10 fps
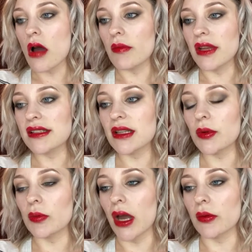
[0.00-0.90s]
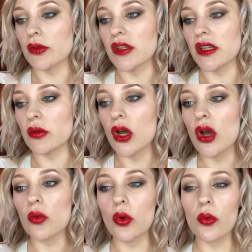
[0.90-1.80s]
next up in my routine.
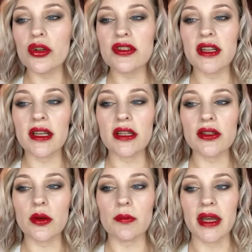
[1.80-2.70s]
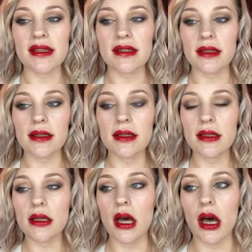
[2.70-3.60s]
Well, we're just sticking to a basic
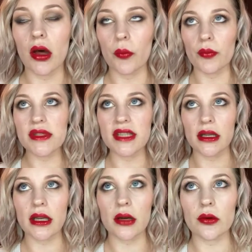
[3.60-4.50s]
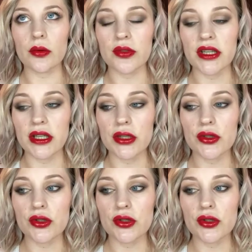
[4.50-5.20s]
skincare routine.